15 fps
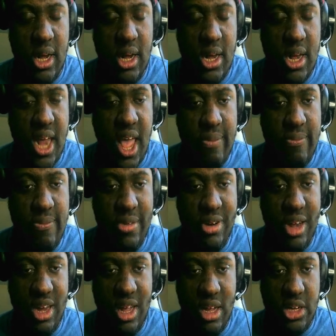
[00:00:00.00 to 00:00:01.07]
Not for a
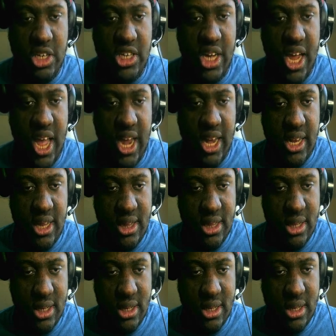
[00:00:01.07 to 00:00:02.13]
long shot.
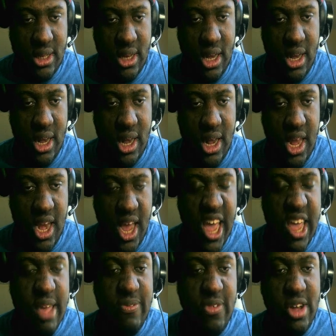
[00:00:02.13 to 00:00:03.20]
Not
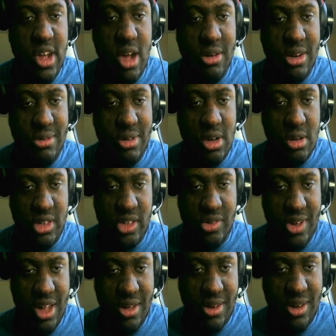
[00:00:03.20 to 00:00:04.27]
even for Cody Rhodes as
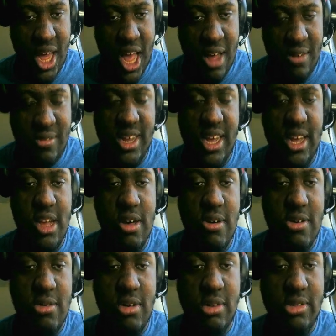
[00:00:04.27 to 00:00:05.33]
well. I don't think Cody
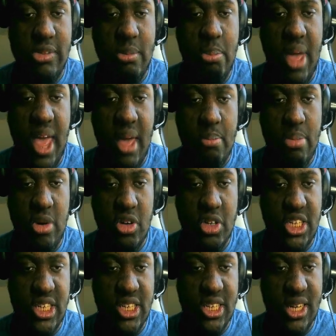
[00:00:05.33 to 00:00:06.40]
Rhodes is a bad
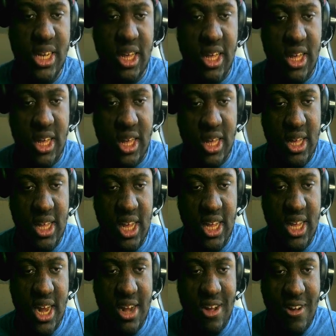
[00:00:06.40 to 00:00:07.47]
person because
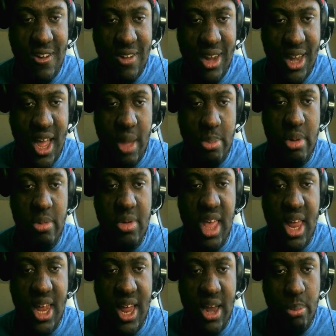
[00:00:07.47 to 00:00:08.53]
I know a lot of people get
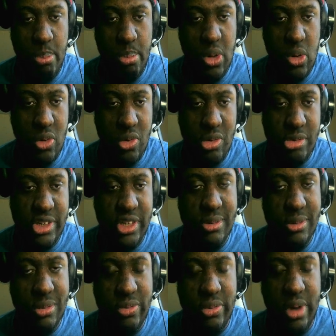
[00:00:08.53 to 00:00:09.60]
a lot of boos
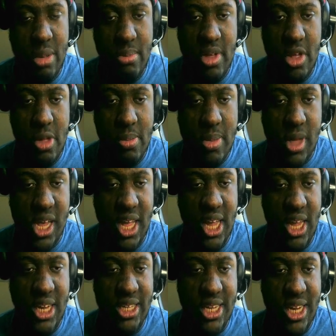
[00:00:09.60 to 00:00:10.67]
from him
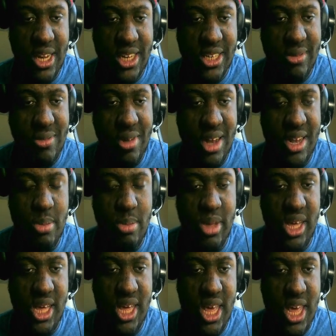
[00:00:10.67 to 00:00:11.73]
because he just wanted to be
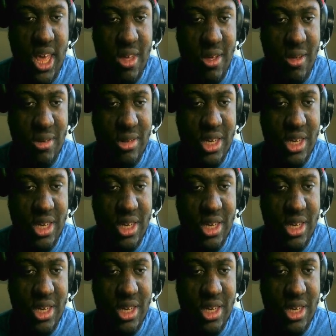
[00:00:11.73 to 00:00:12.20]
healed